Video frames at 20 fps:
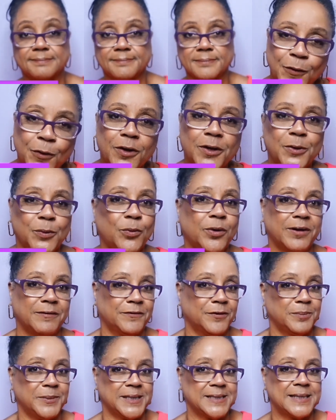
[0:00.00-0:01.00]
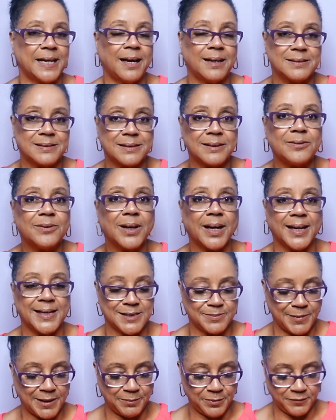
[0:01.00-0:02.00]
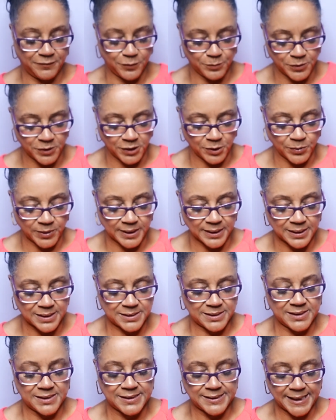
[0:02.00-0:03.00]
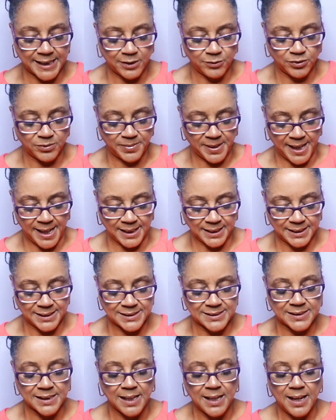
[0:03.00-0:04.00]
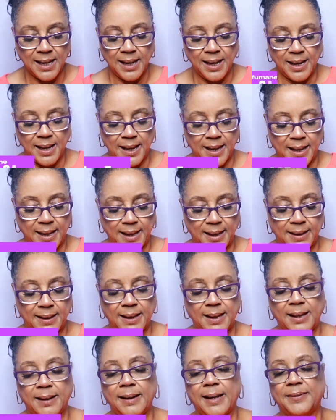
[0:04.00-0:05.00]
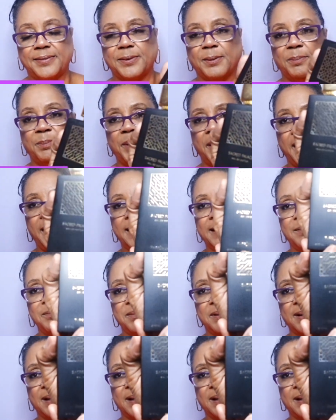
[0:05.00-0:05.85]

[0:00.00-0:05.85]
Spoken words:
Fourth one from this house, you guys may be familiar with, and this is Sacred Palace. And at the bottom